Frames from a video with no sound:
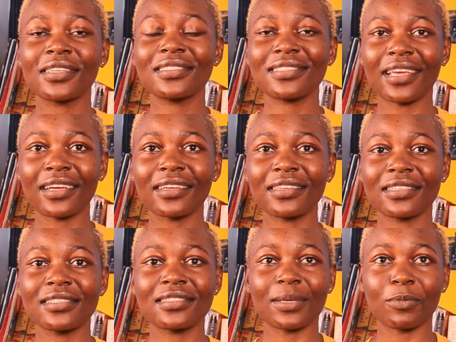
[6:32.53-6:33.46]
Tech
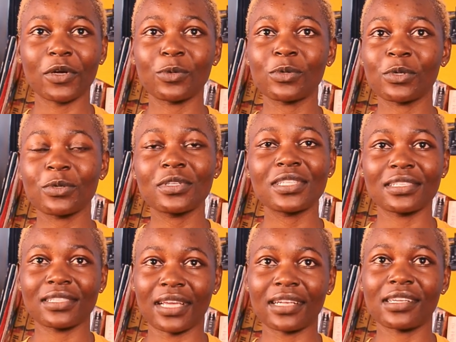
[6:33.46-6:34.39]
needs someone who looks
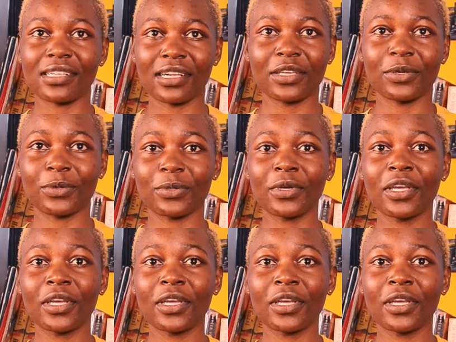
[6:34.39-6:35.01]
exactly like you.